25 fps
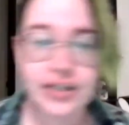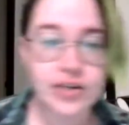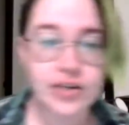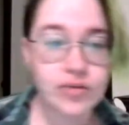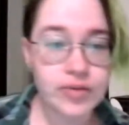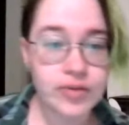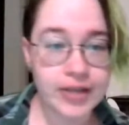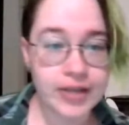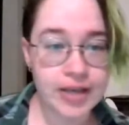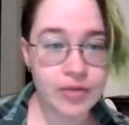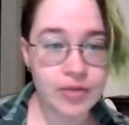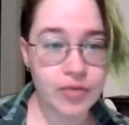
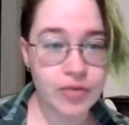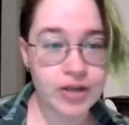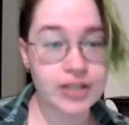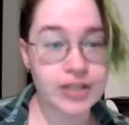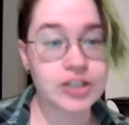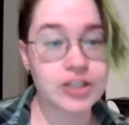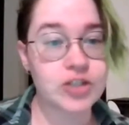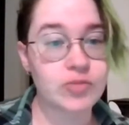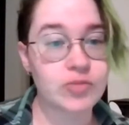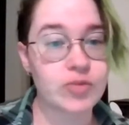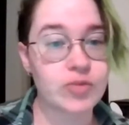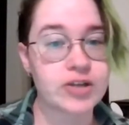Don't get why
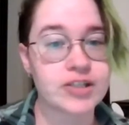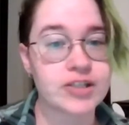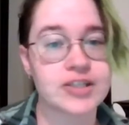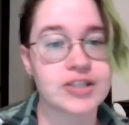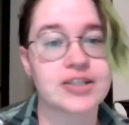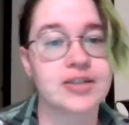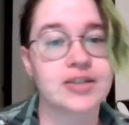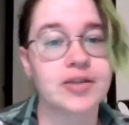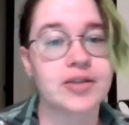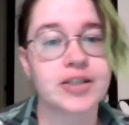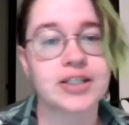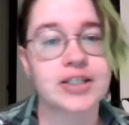she
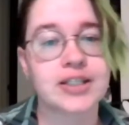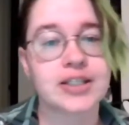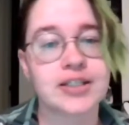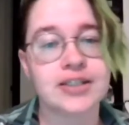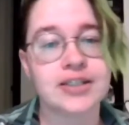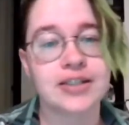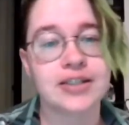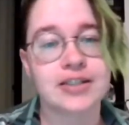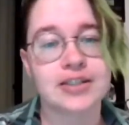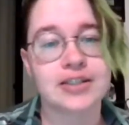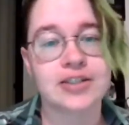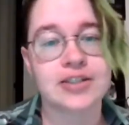wants to
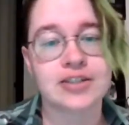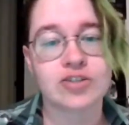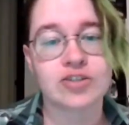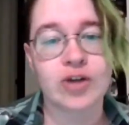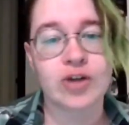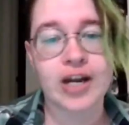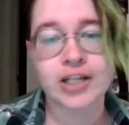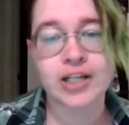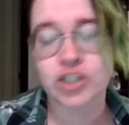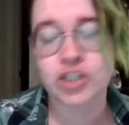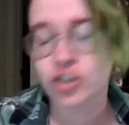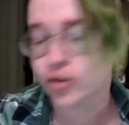
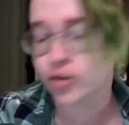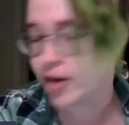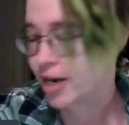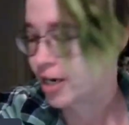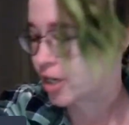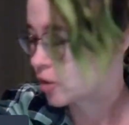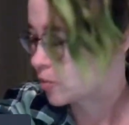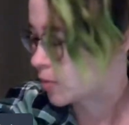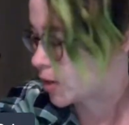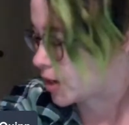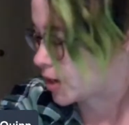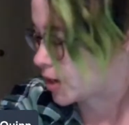scratch the cracker